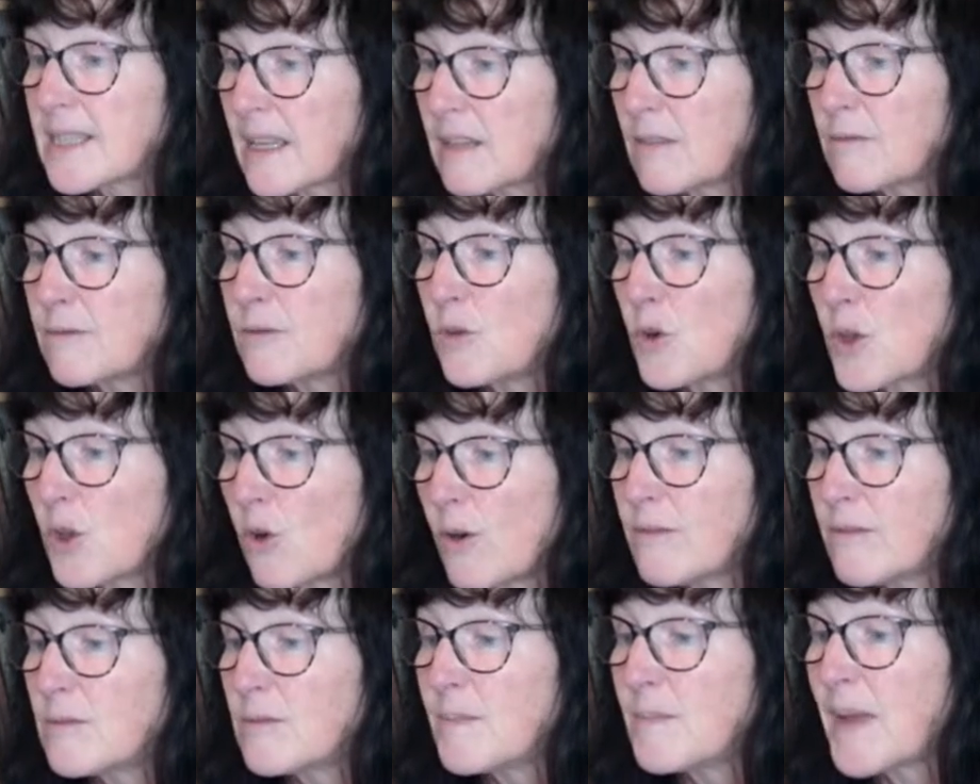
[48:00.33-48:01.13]
for
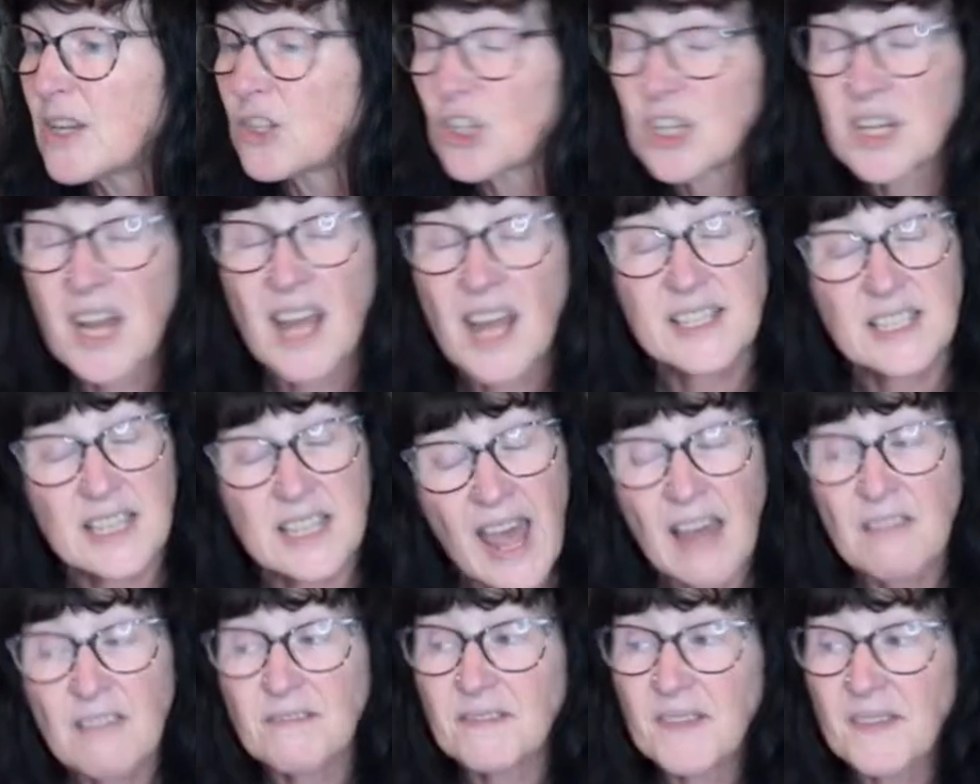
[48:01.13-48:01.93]
your information. Nice to
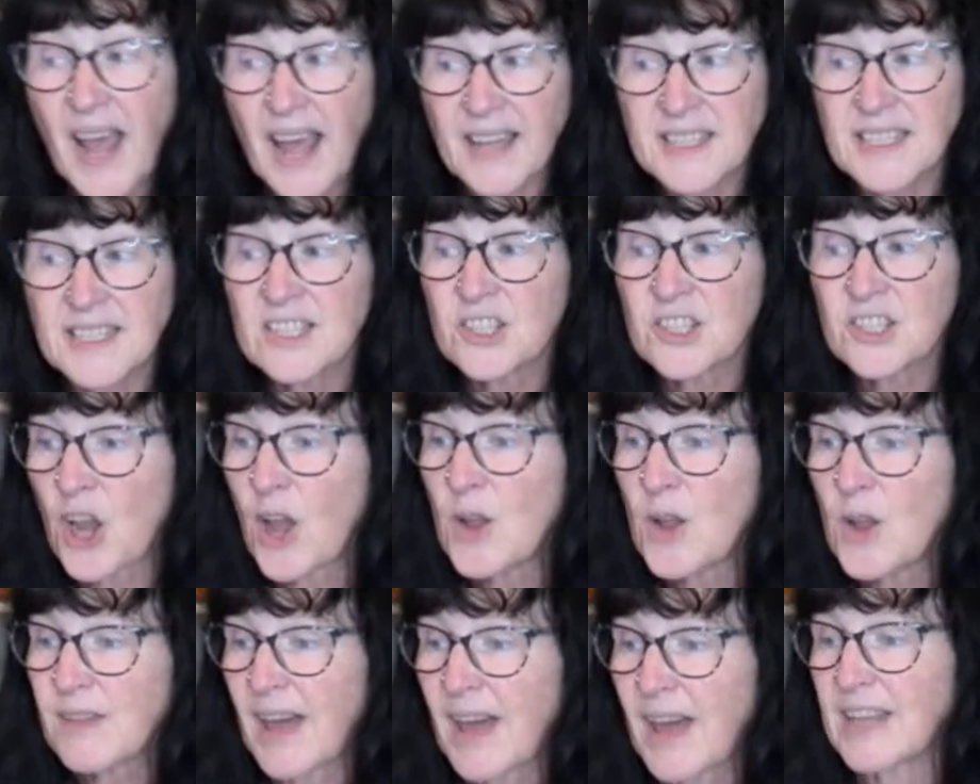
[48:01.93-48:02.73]
have. I didn't
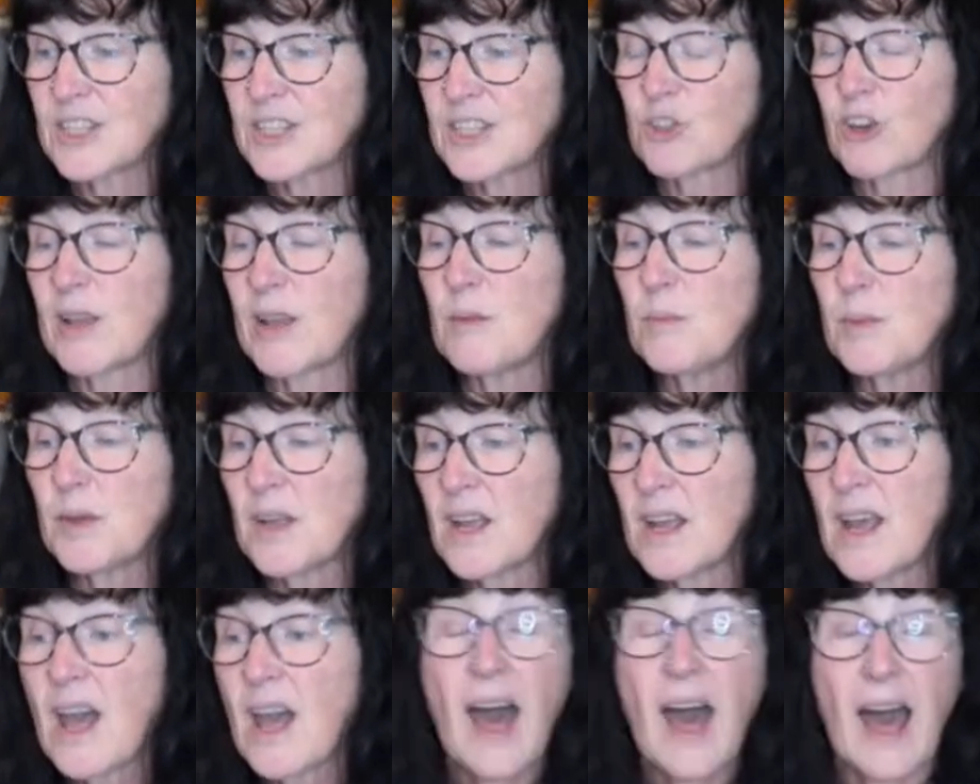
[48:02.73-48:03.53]
know that, Trip.
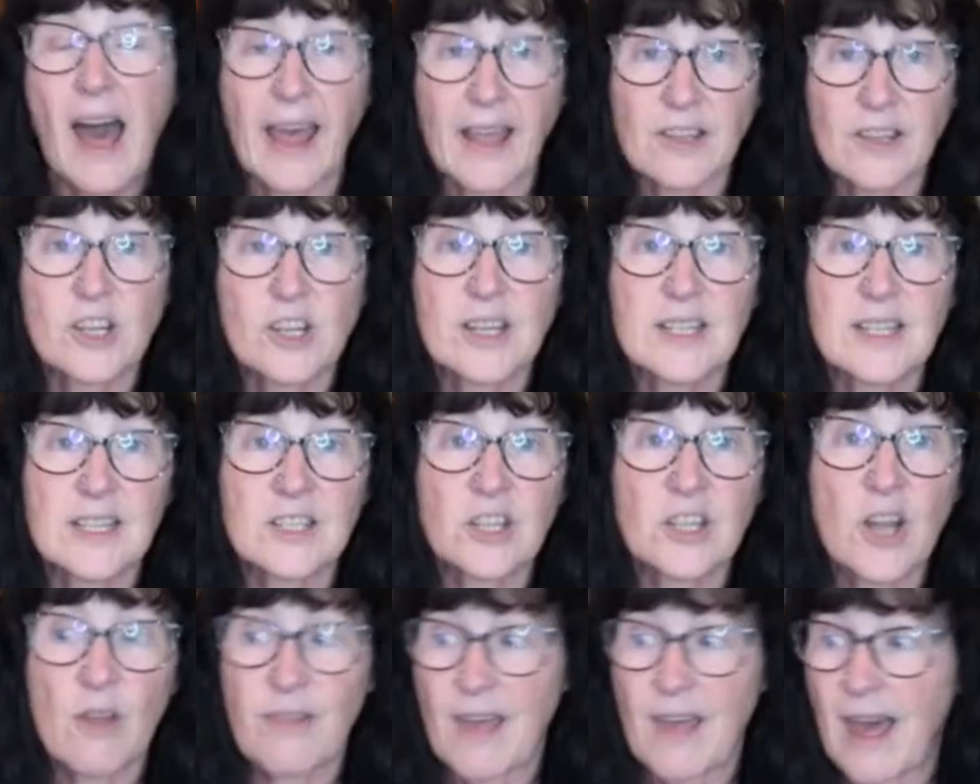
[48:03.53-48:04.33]
I actually
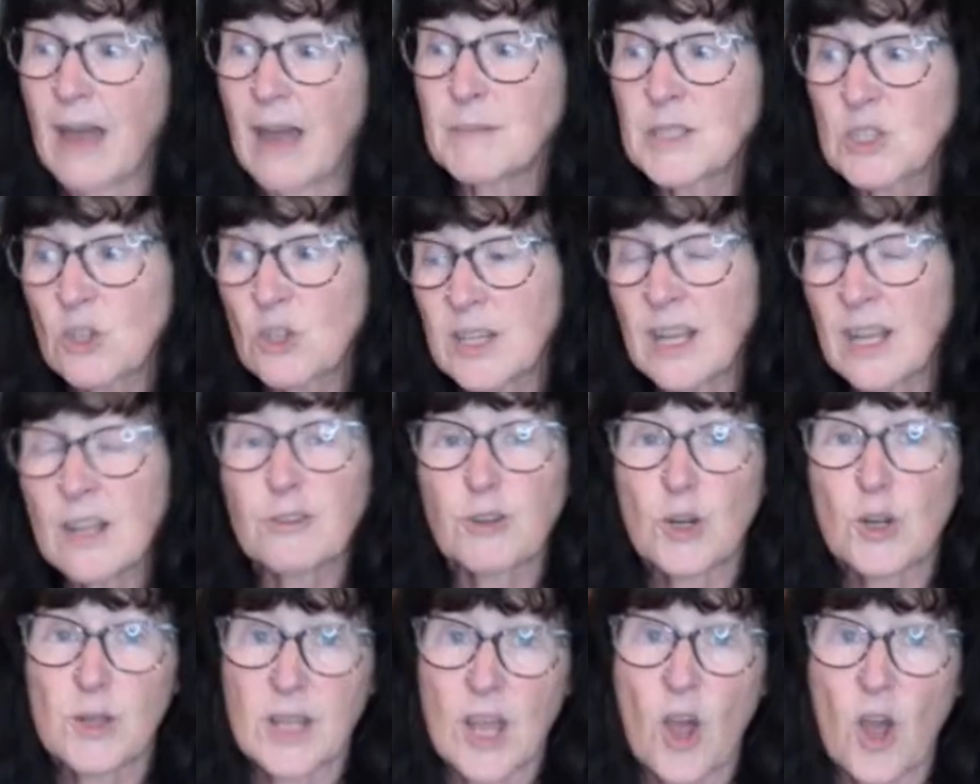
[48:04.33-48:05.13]
didn't know that. I'm studying
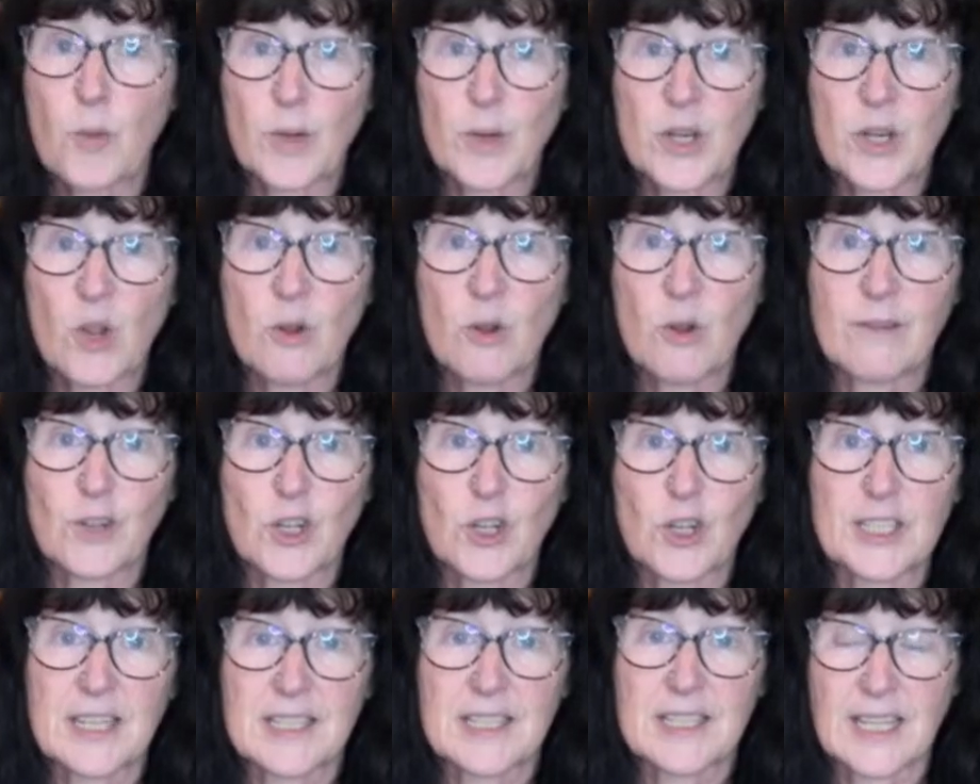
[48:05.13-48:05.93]
through the Open
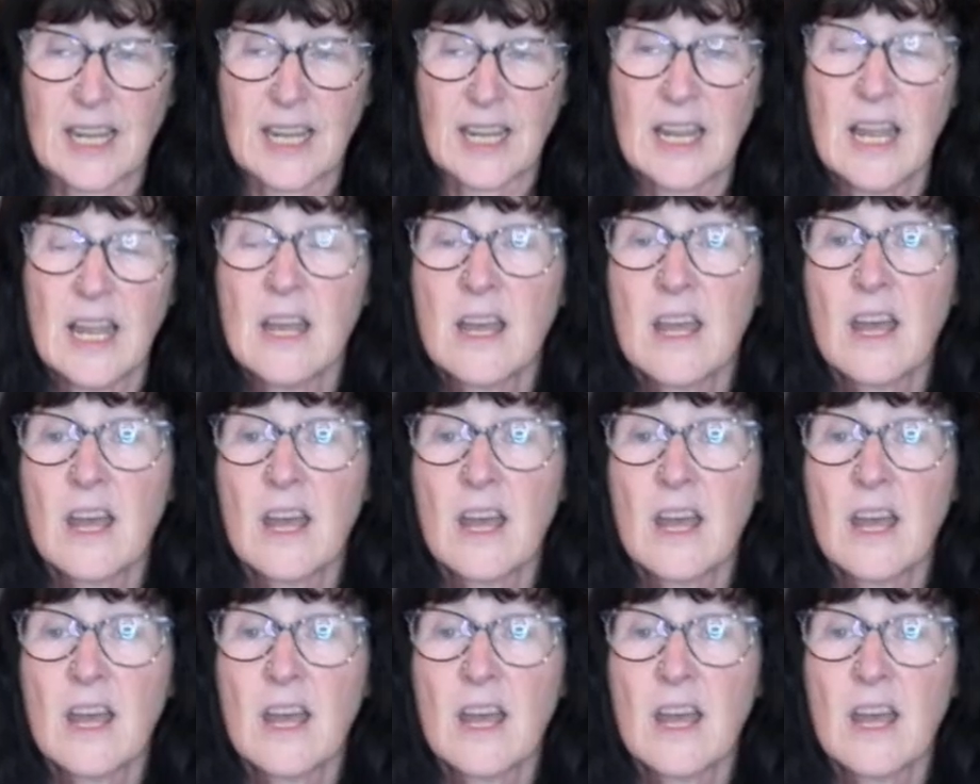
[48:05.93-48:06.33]
University.